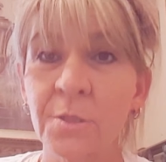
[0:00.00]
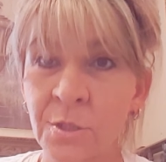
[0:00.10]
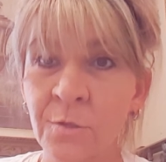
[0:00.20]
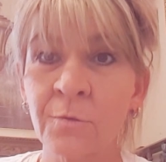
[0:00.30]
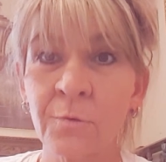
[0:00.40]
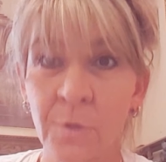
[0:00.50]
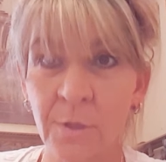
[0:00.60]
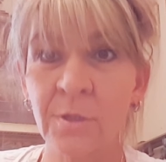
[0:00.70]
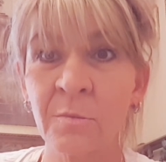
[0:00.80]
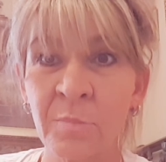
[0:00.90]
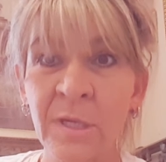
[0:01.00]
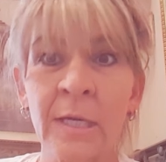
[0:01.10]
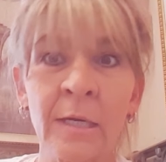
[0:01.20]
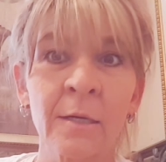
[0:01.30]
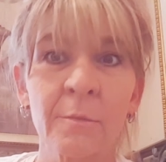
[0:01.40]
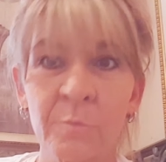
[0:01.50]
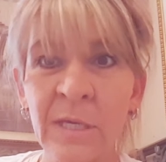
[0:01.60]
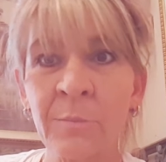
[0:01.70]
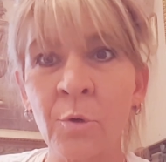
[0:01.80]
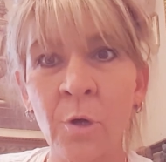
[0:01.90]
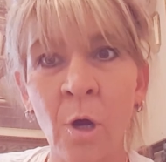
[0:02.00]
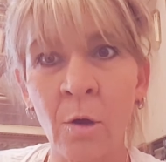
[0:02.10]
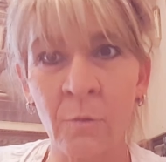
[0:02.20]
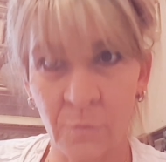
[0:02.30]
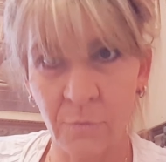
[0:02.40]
to the being people call